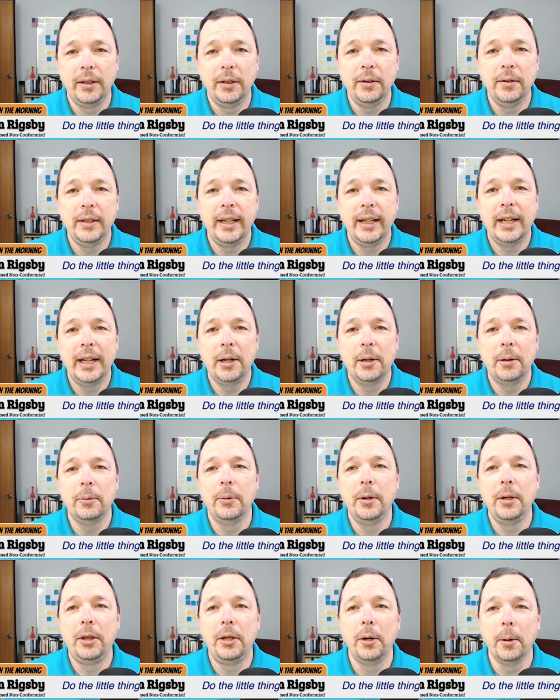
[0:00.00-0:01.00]
you need help
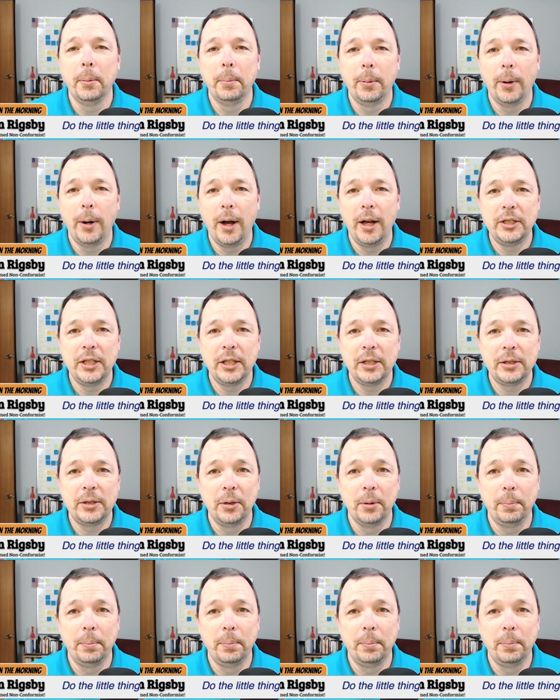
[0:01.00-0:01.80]
with your projects,